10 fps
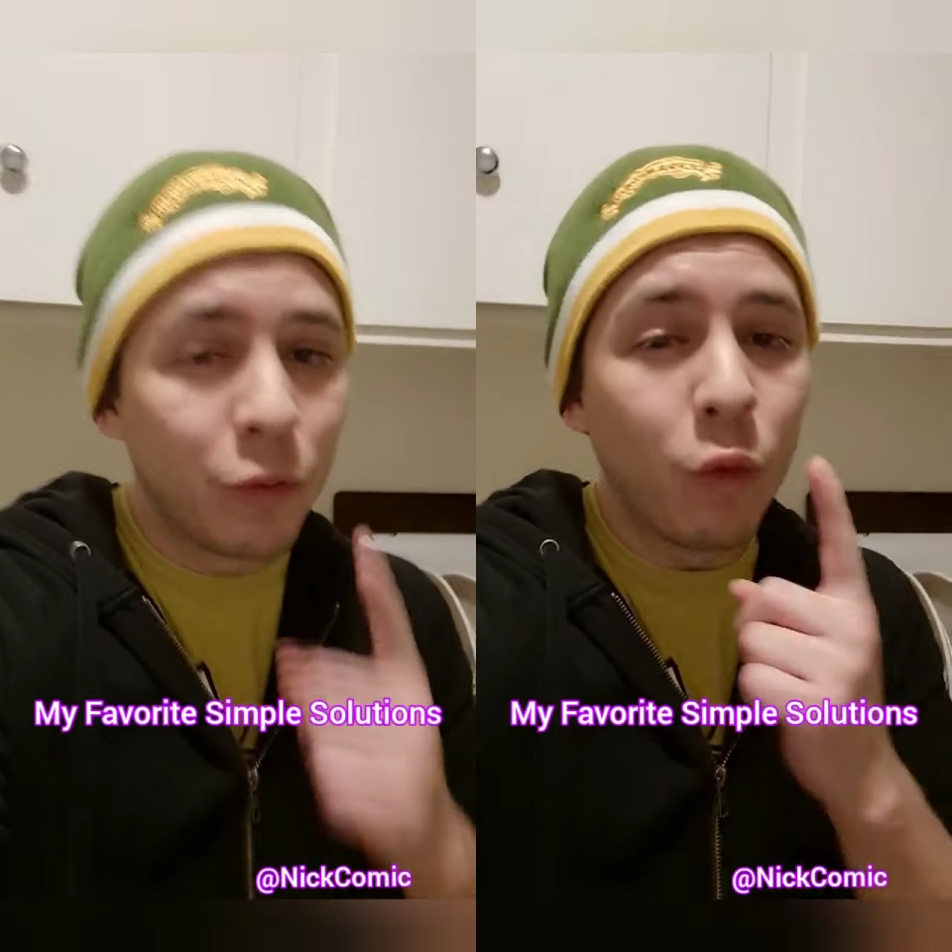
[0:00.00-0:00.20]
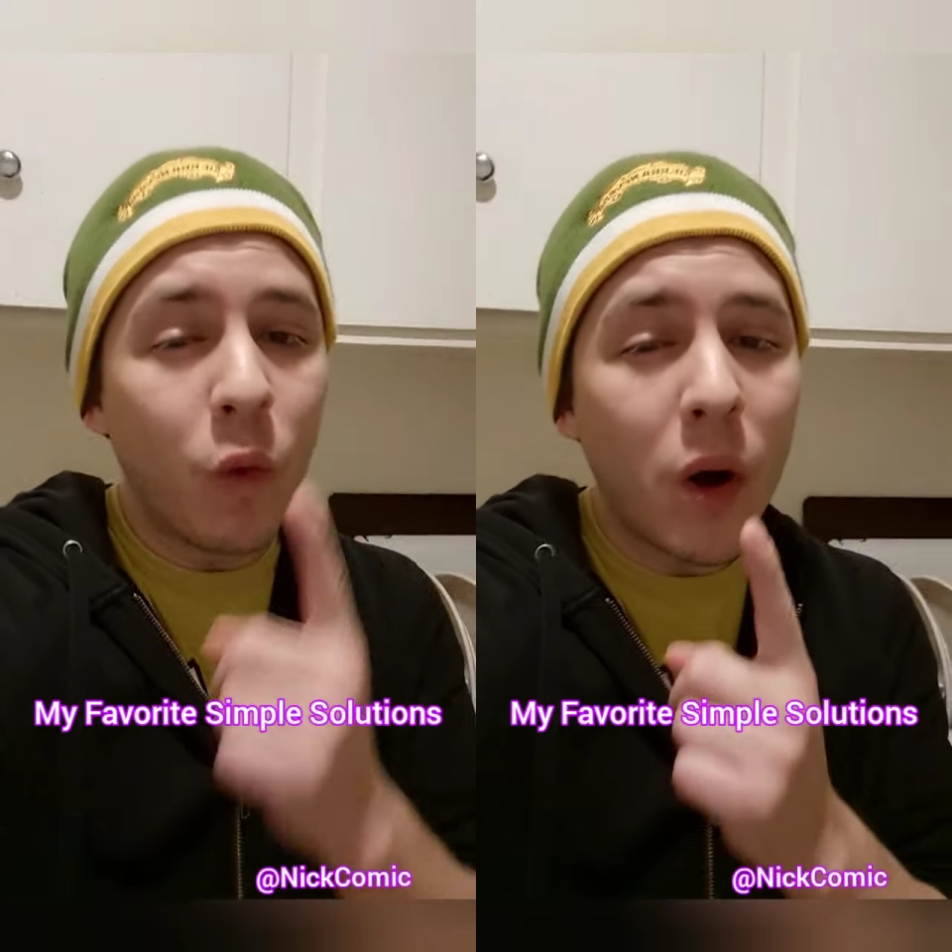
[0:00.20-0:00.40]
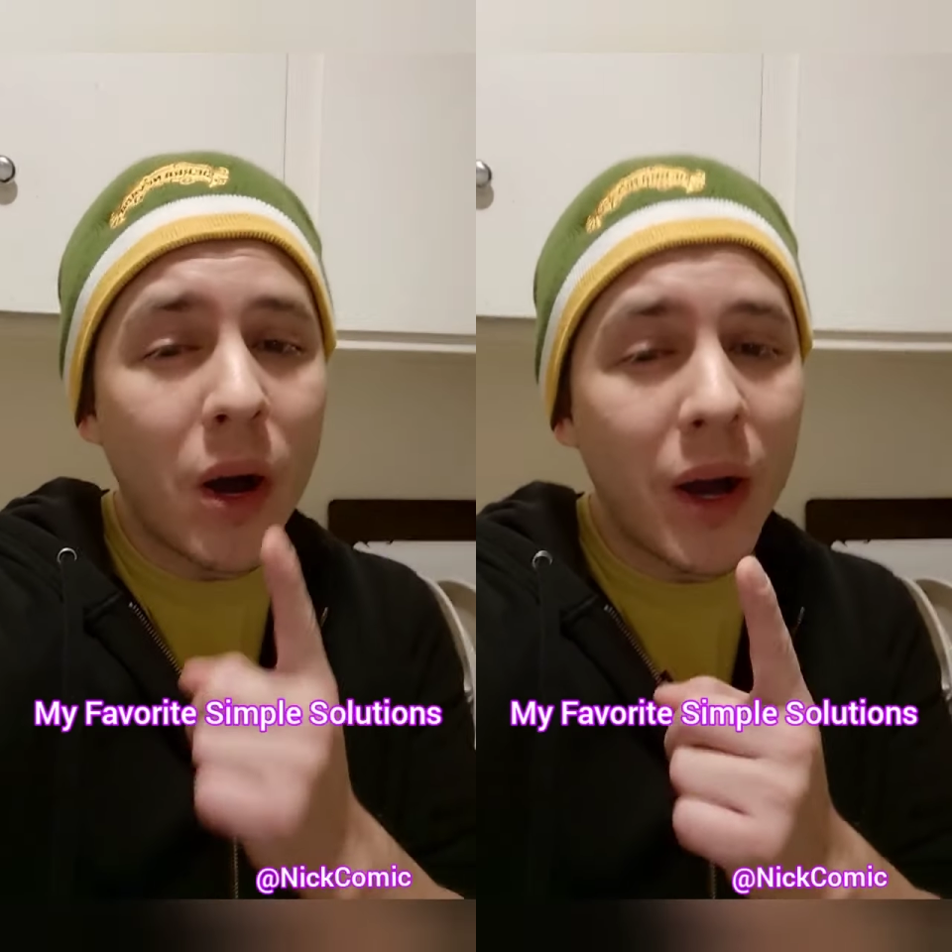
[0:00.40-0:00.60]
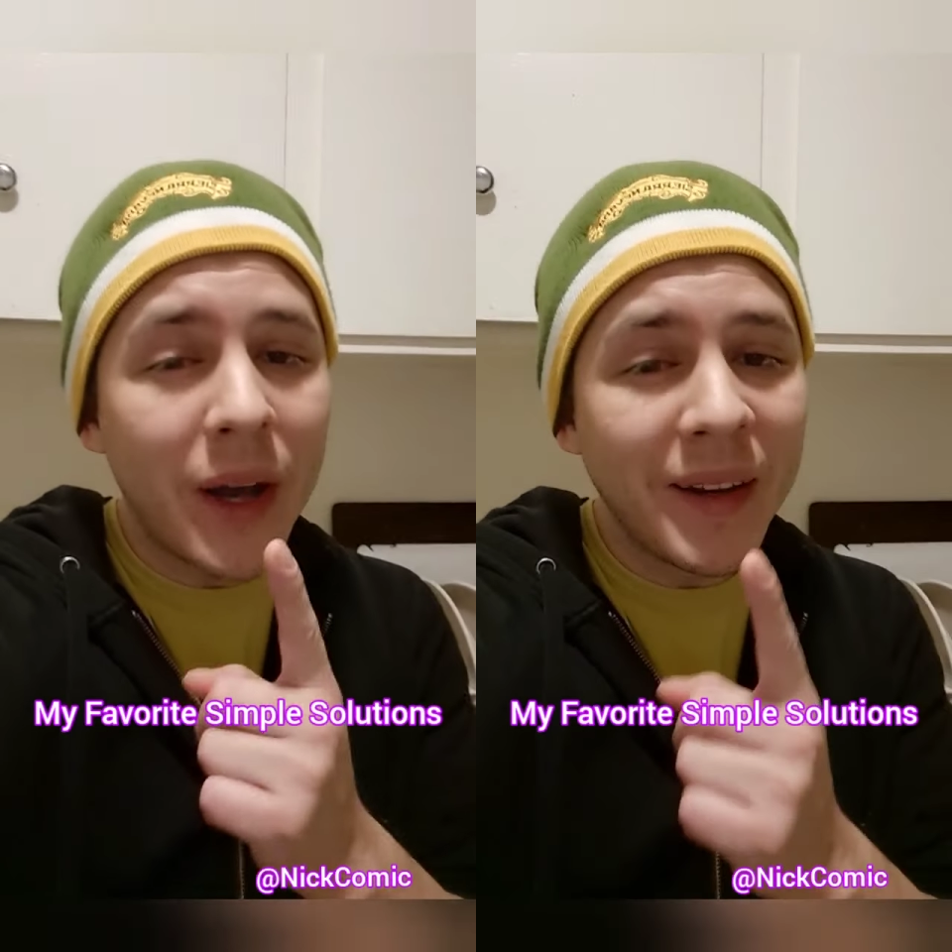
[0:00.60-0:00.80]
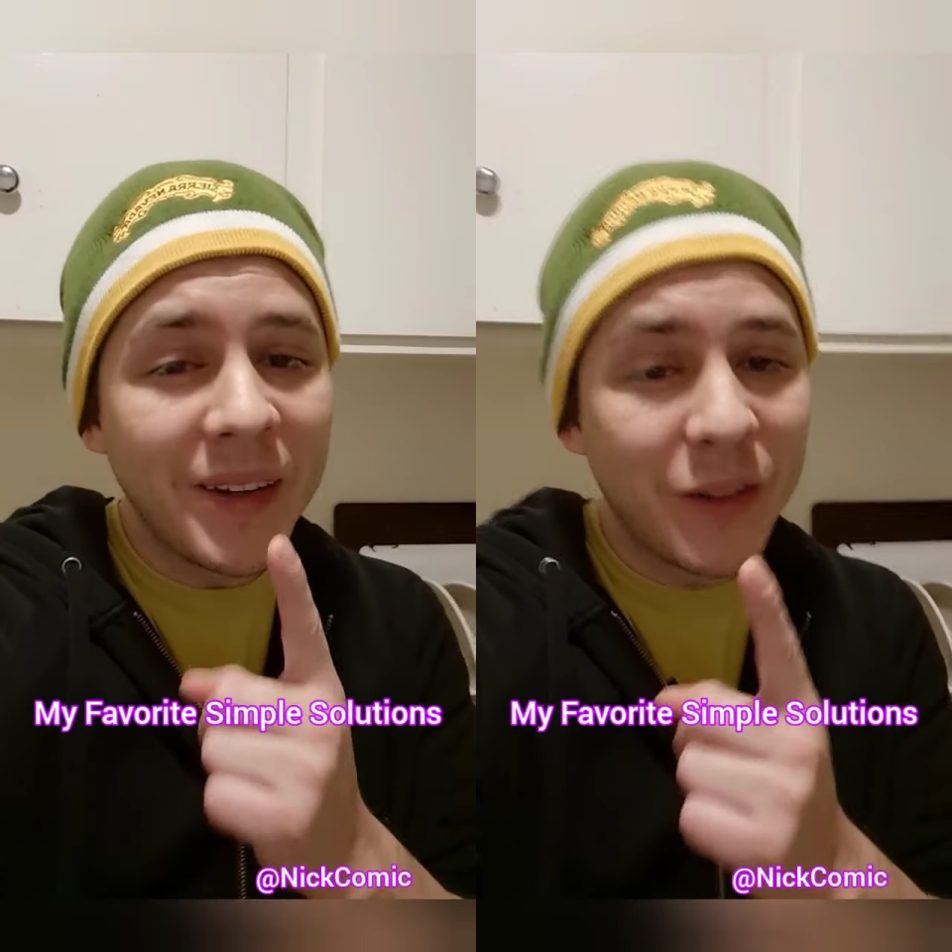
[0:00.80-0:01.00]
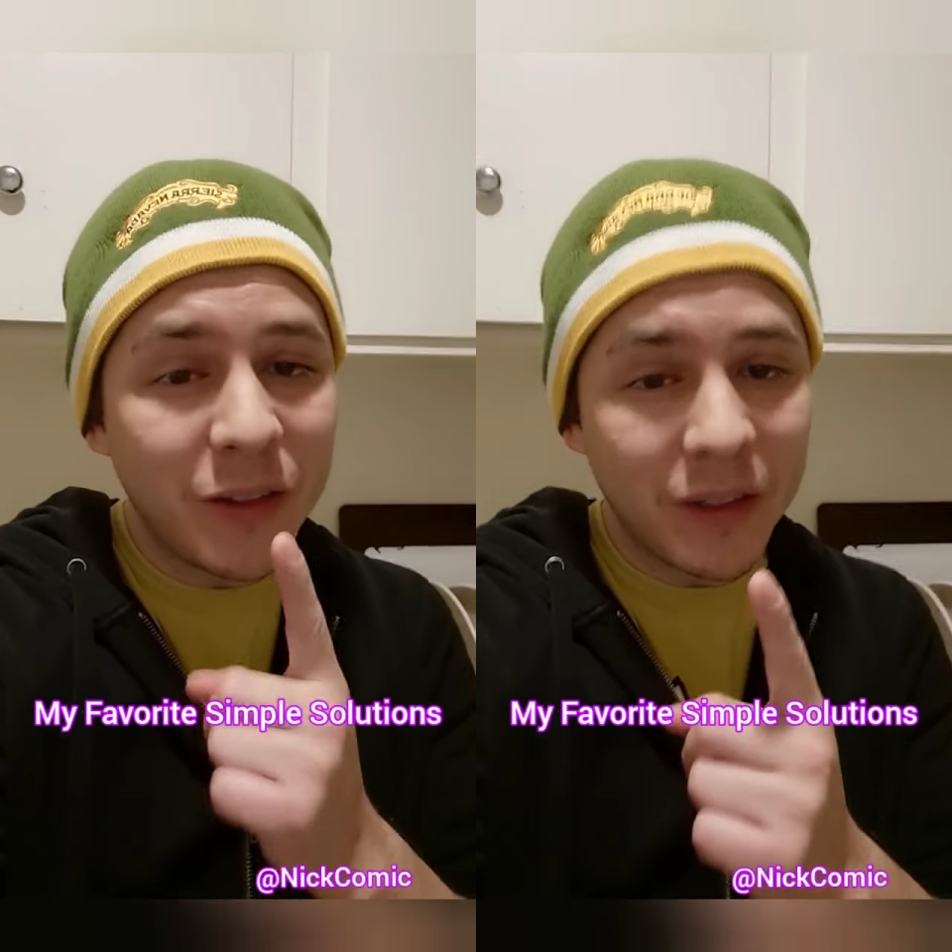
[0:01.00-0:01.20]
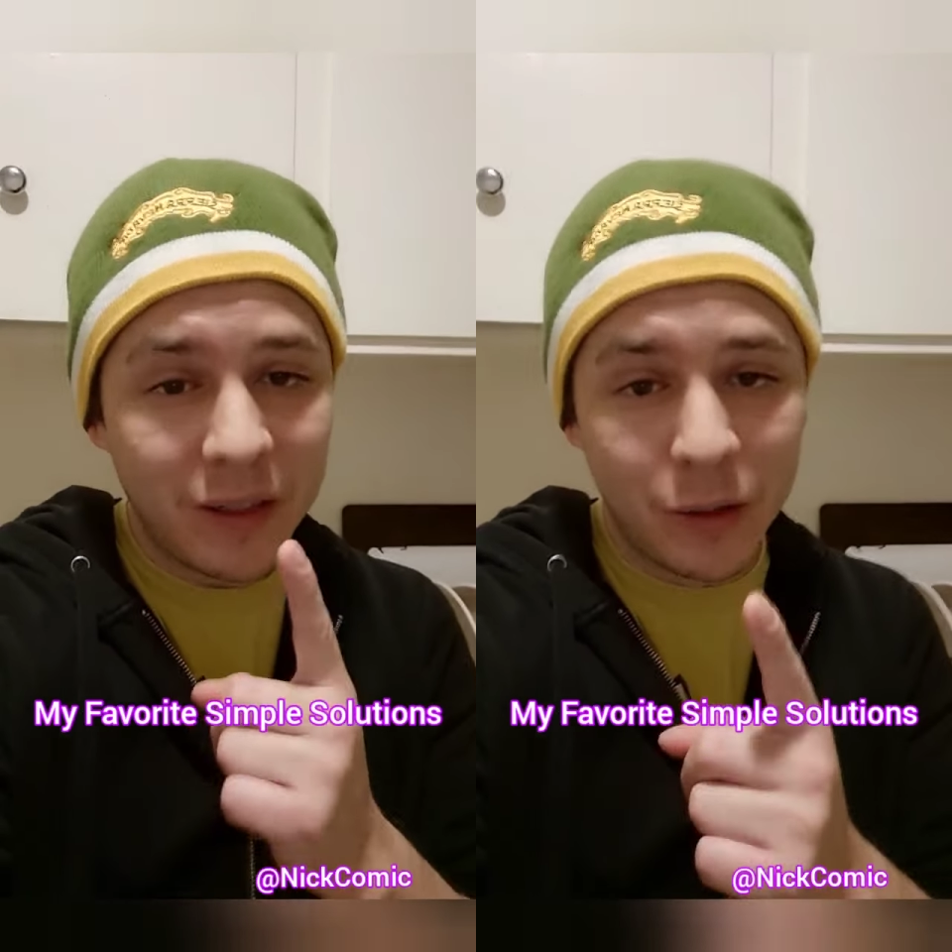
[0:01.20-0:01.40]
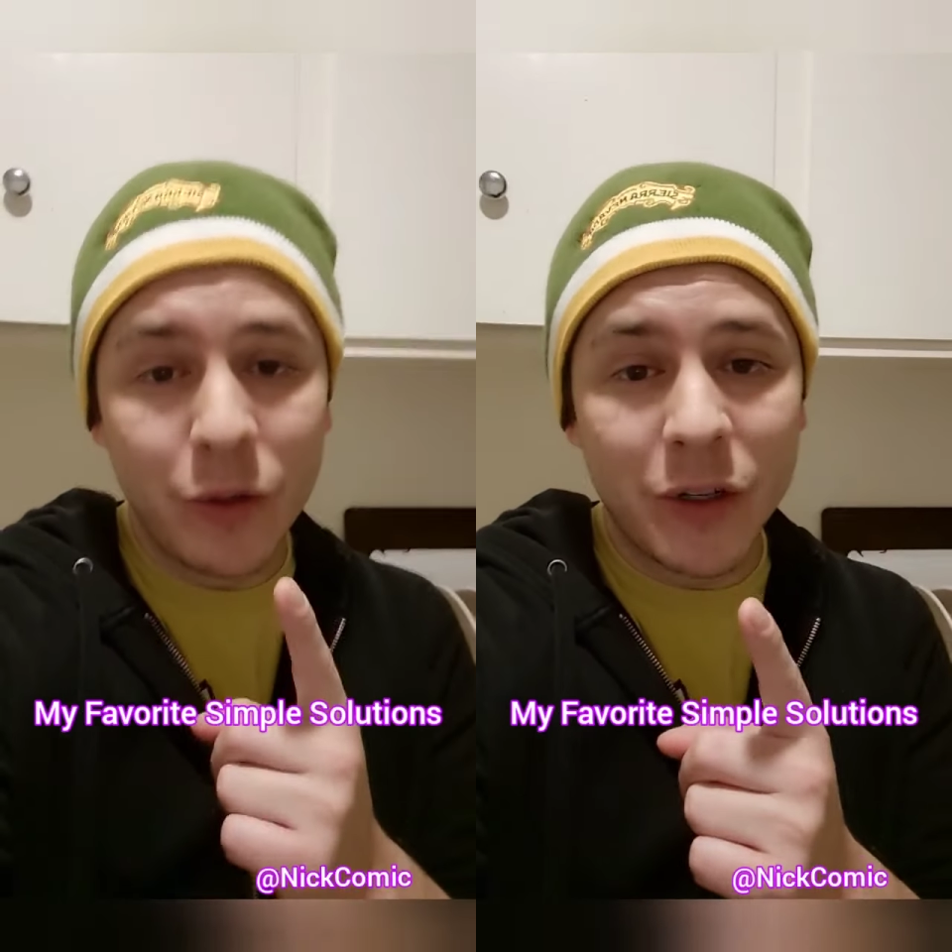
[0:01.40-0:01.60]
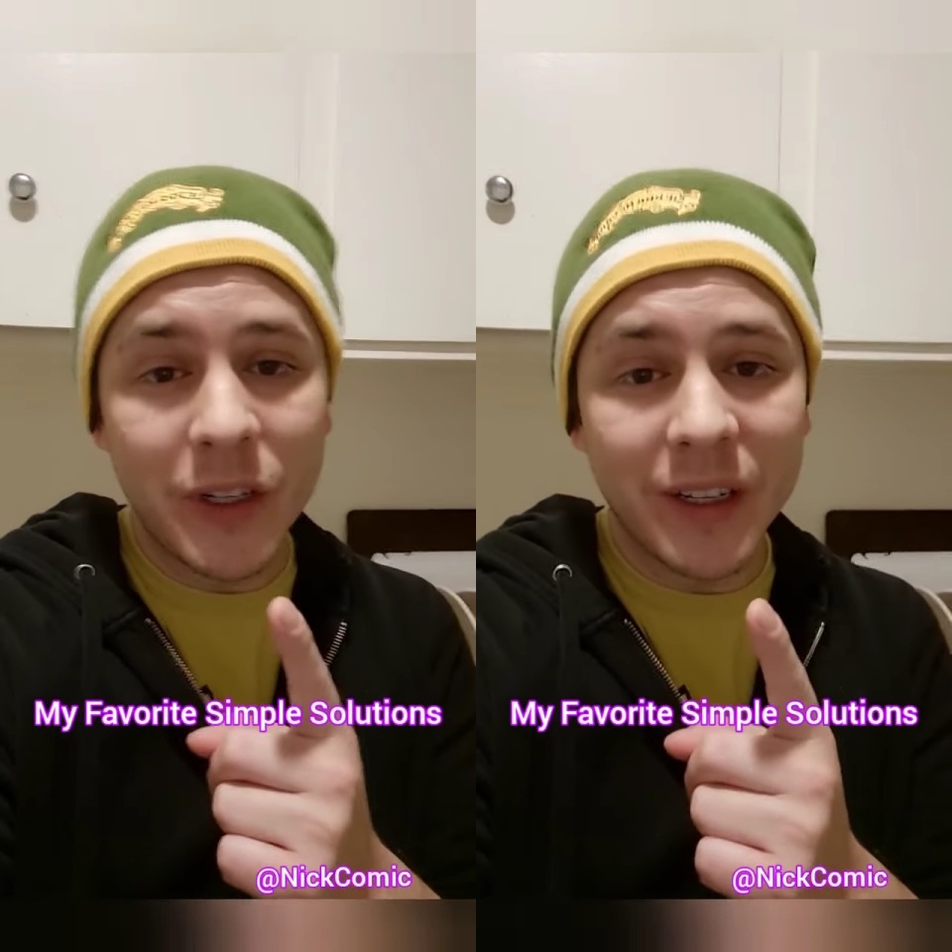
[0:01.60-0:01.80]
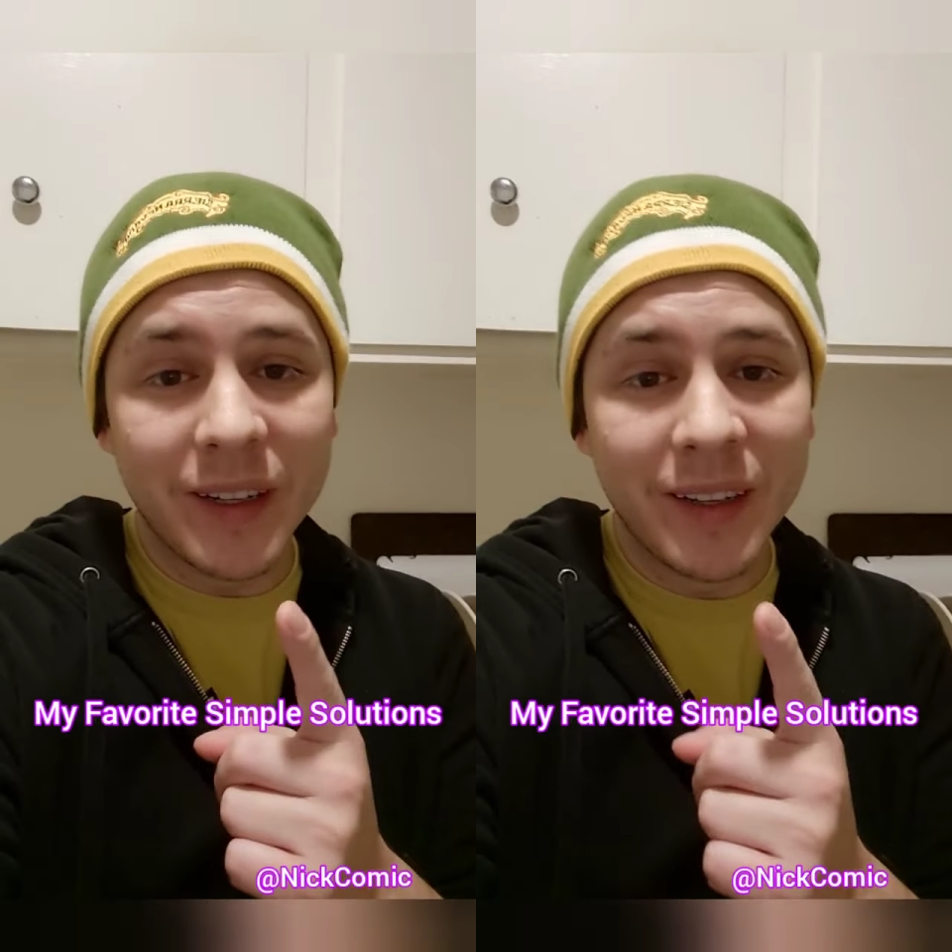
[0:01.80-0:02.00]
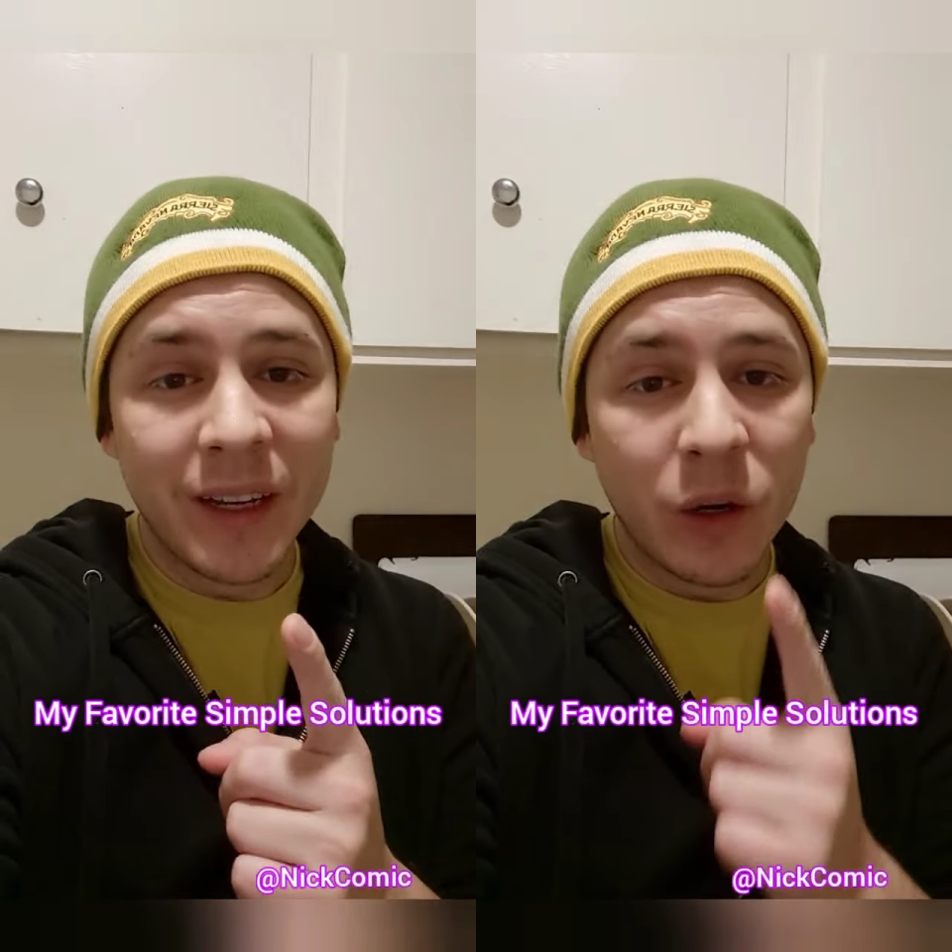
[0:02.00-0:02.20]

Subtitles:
one solution,